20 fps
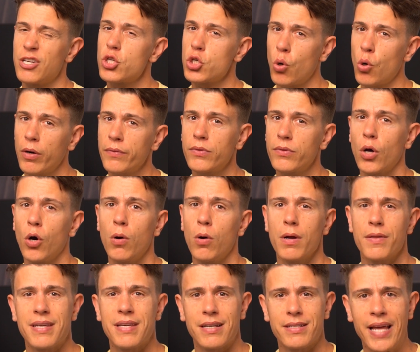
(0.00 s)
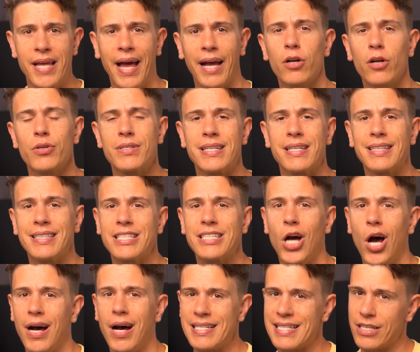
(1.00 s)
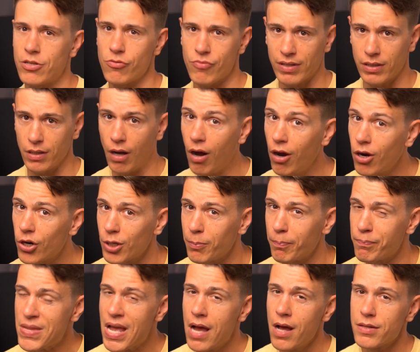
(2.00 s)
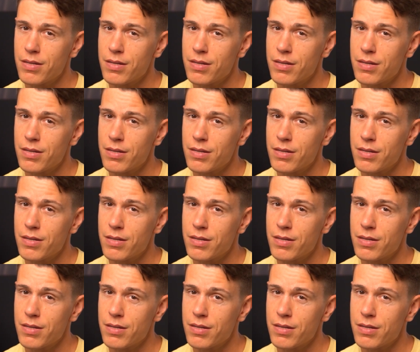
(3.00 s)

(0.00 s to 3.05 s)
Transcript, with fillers: In short though, the attacker didn't cause any real harm.